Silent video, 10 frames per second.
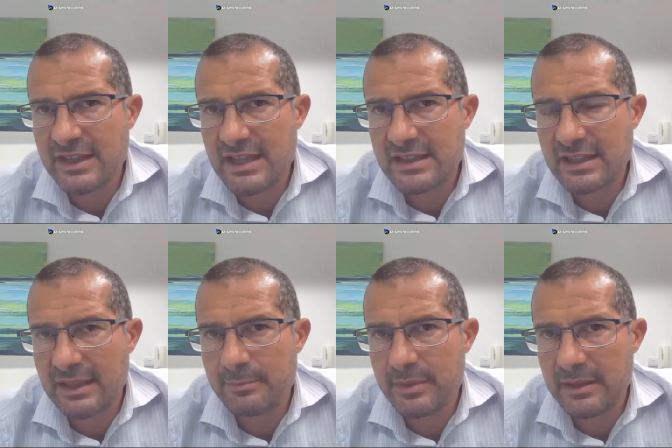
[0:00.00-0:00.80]
that
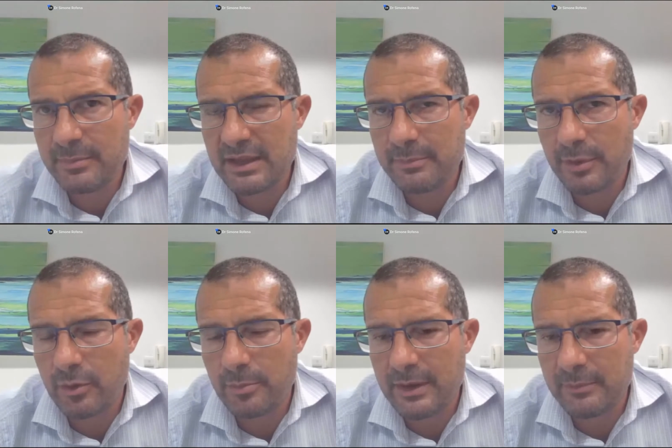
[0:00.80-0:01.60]
can be a big
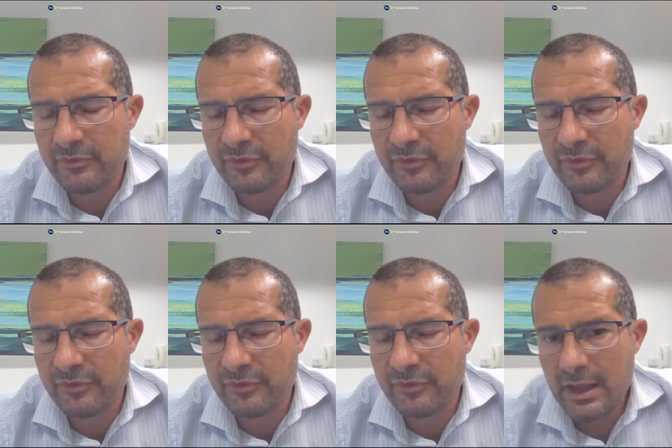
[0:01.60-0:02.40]
problem for